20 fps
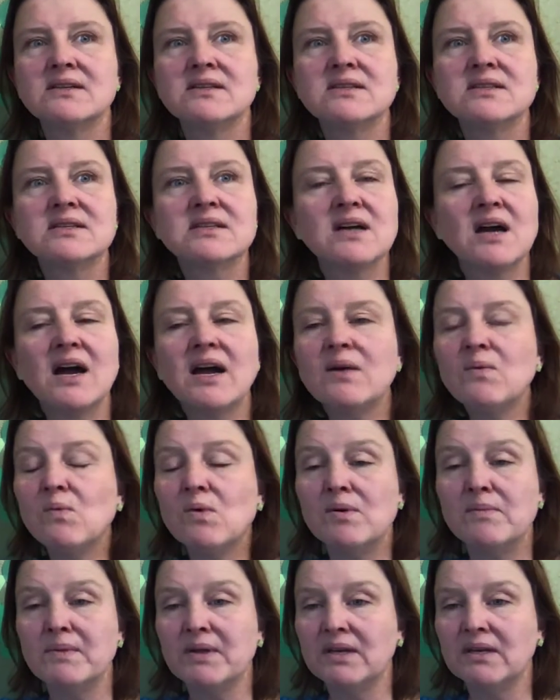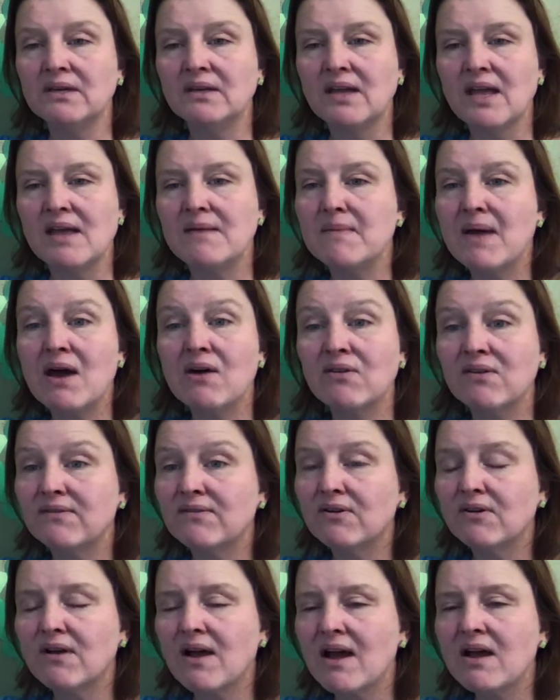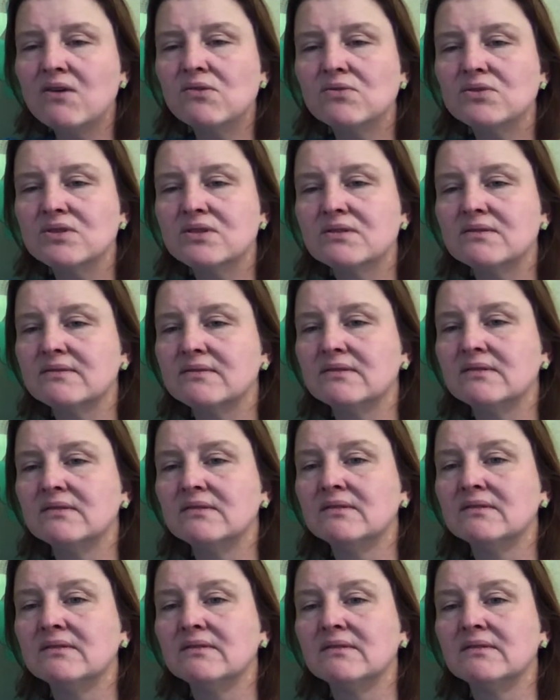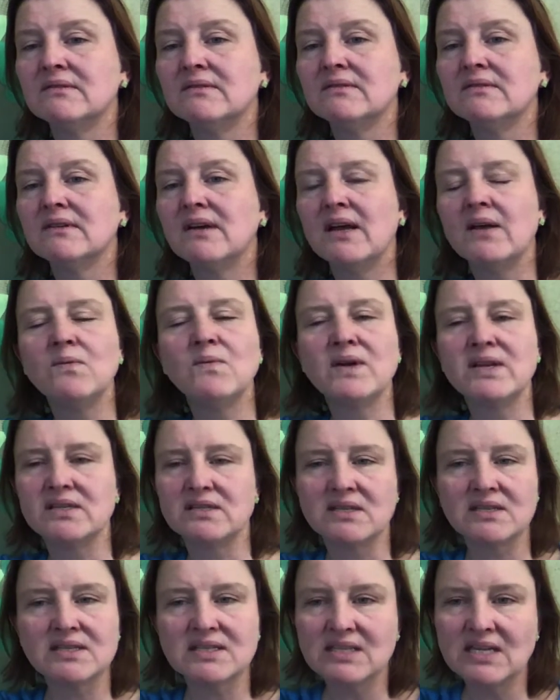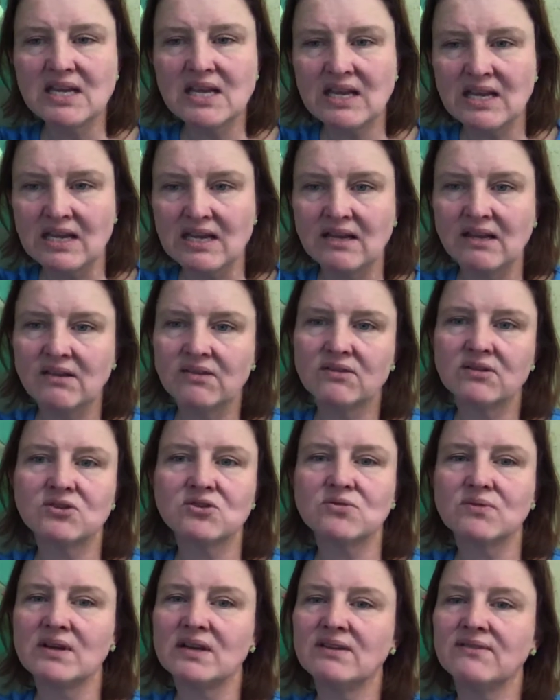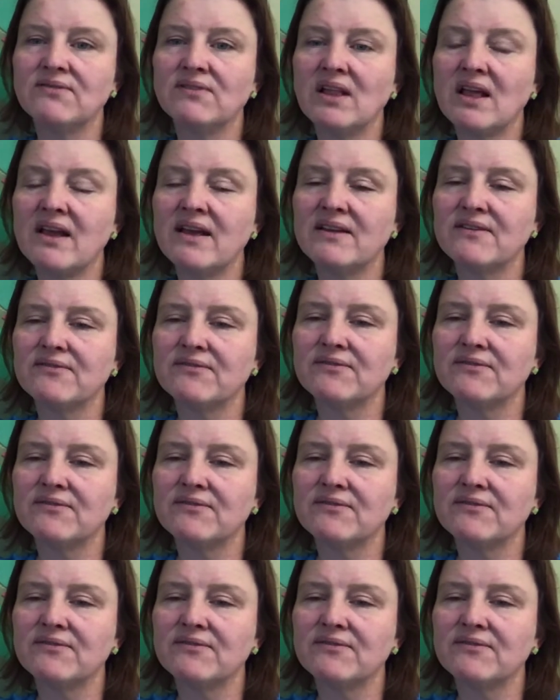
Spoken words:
Sky Woman came out of her house and went to see the tree of life.